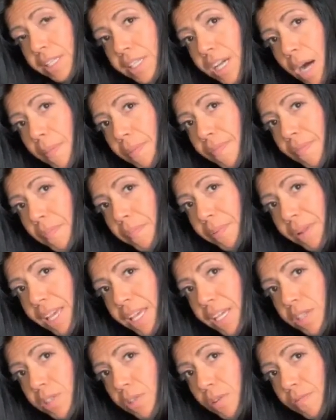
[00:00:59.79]
top of a
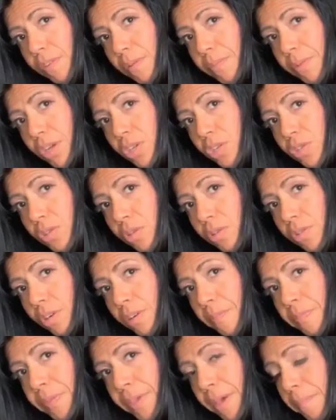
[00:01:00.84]
plank. So from your
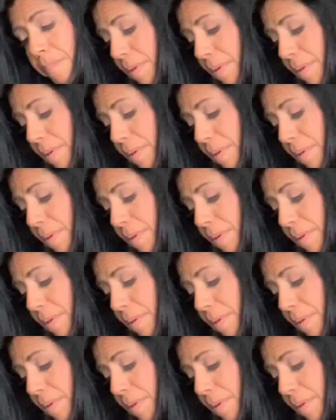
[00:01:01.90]
shoulder, hip,